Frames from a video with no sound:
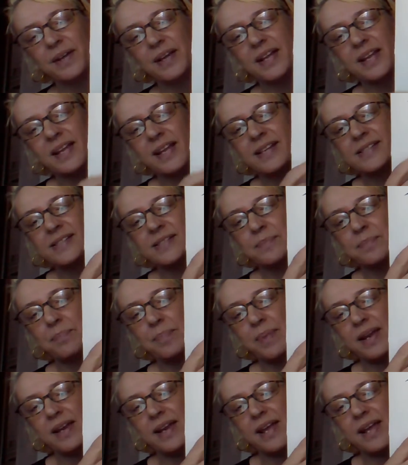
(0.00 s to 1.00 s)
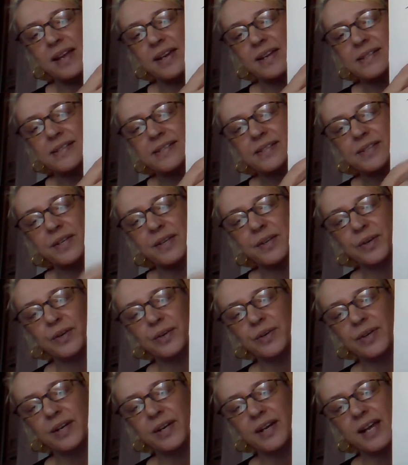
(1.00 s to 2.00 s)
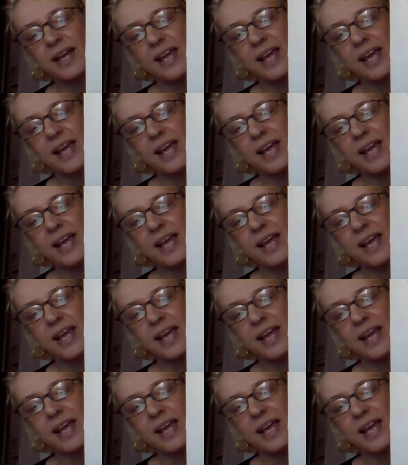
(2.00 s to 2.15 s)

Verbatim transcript: I have some bananas here